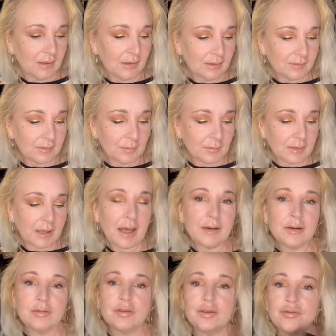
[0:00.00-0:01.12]
So again, I'll
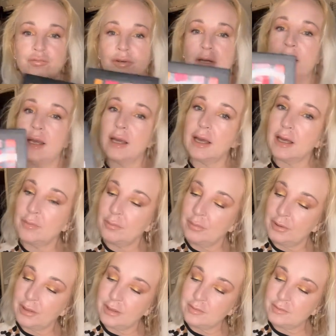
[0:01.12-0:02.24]
just recap.
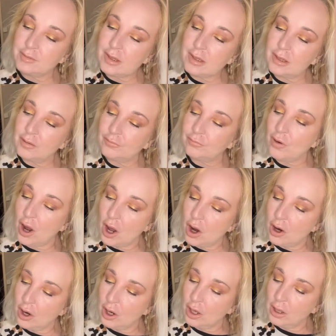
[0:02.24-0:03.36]
It's the
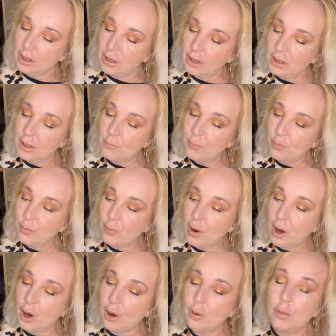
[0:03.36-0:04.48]
Laroc
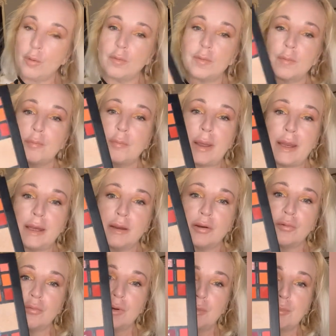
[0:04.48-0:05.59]
Pro, the
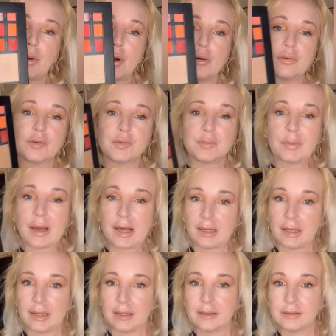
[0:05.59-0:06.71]
Bakery Box
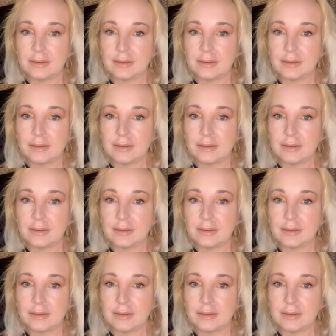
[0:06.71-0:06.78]
palette.